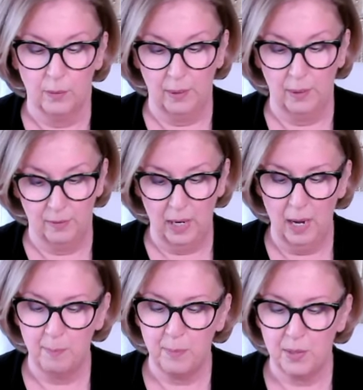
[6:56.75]
Three of
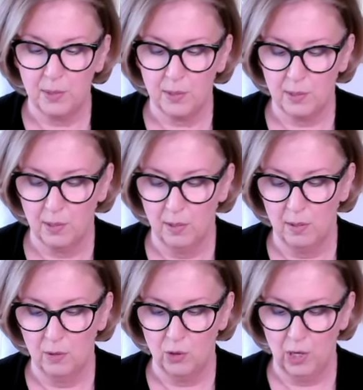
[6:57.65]
Cups,
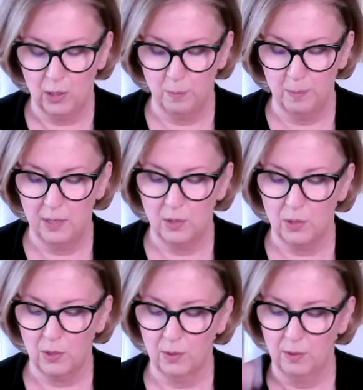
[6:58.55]

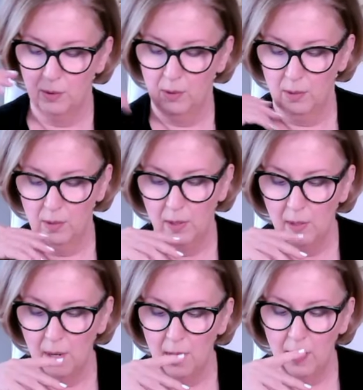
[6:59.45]
Judgment,
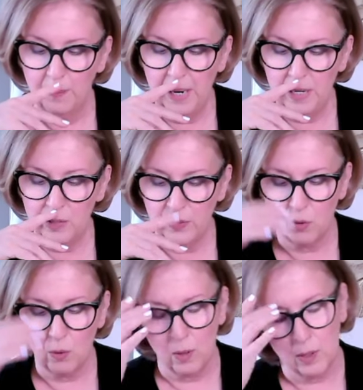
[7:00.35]
Page of
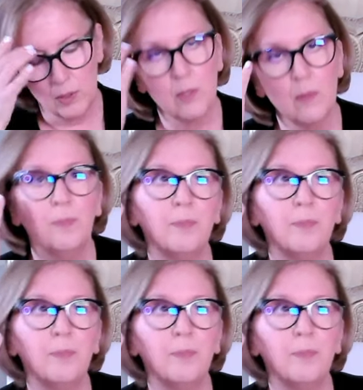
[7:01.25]
Swords.